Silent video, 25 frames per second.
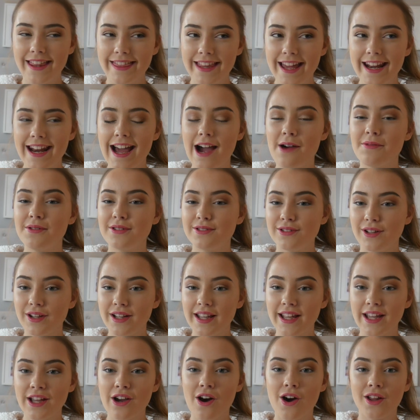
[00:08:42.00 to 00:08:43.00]
And then I was
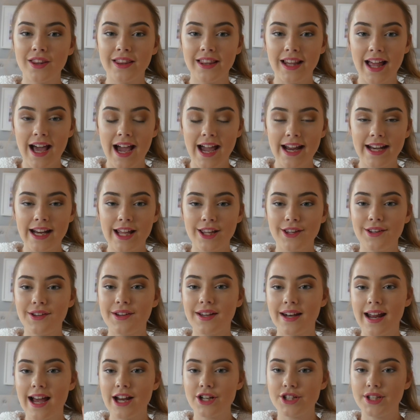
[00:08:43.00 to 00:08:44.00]
looking online and you
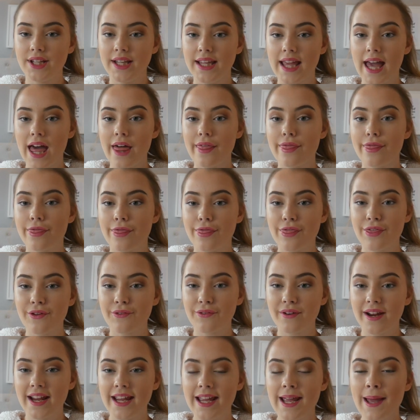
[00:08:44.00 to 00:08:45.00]
can actually get
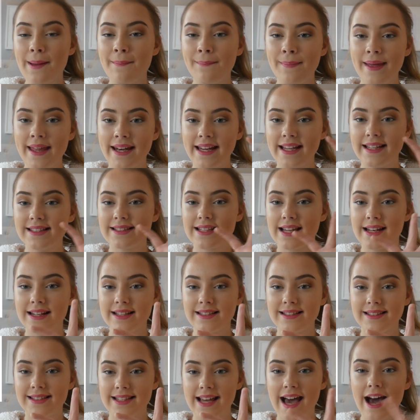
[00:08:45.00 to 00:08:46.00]
three minis in
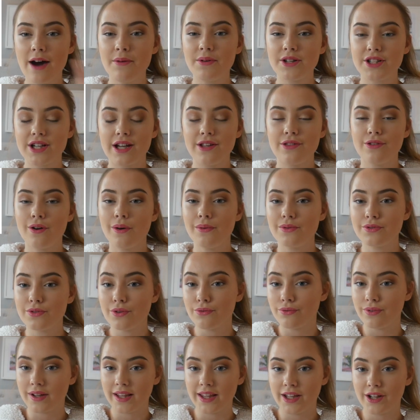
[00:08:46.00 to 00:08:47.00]
a set which I thought was
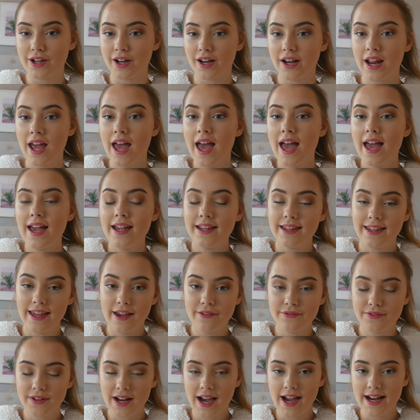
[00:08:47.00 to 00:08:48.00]
a really good
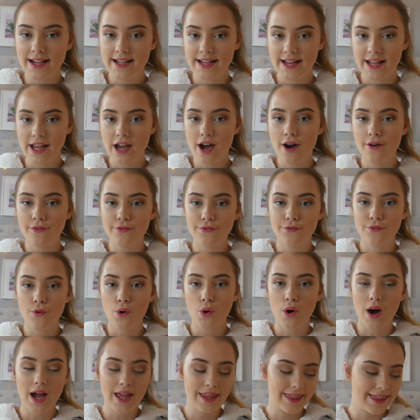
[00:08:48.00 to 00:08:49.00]
gift idea
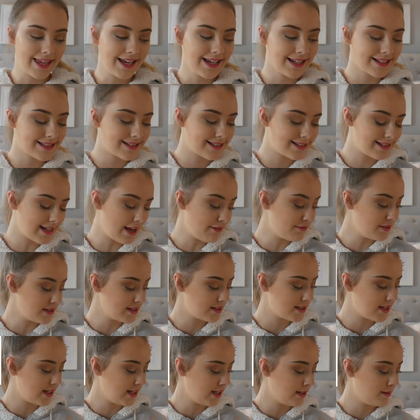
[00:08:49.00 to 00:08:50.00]
for I think
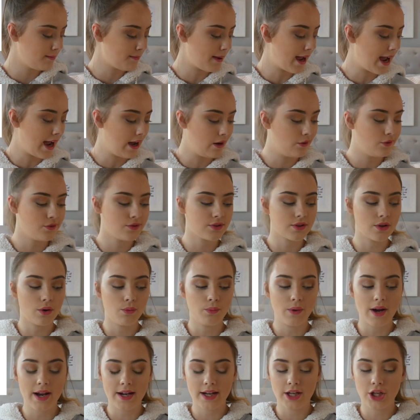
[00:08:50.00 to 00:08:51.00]

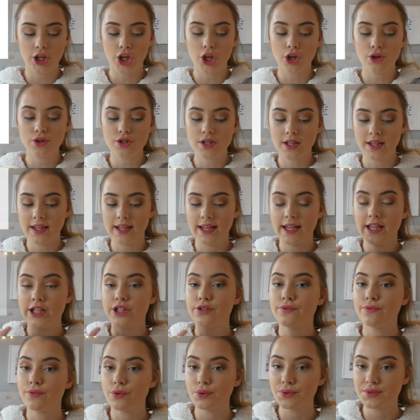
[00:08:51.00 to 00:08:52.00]
£17 when usually
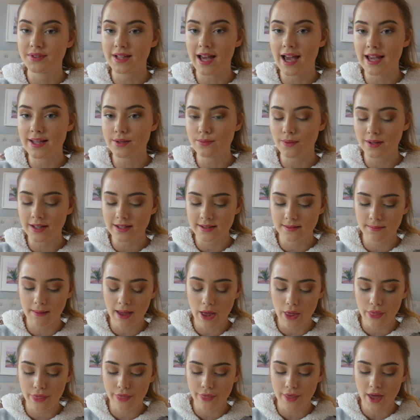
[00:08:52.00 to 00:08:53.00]
each full size one is
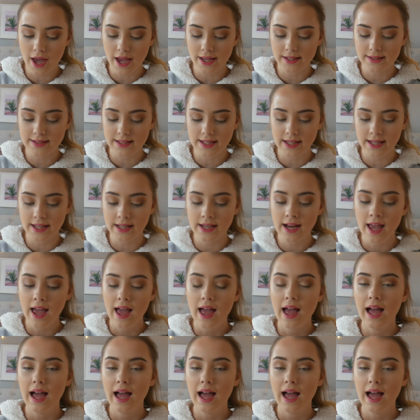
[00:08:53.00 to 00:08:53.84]
about 13